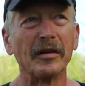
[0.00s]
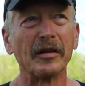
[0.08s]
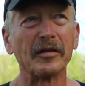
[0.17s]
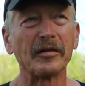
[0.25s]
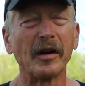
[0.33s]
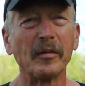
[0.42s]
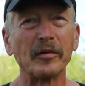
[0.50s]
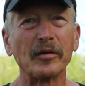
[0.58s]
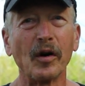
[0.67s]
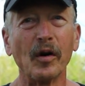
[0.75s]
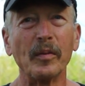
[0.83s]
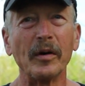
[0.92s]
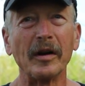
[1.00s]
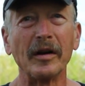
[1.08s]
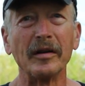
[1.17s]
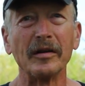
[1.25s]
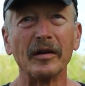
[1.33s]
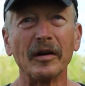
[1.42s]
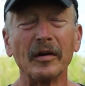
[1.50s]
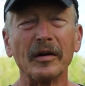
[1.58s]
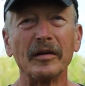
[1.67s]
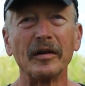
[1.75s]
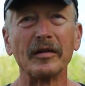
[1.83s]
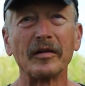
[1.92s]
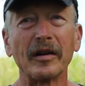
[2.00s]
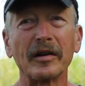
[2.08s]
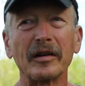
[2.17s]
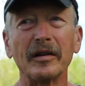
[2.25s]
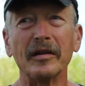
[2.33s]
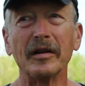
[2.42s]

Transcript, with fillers: there's not much hope in it, you know, it, it's like,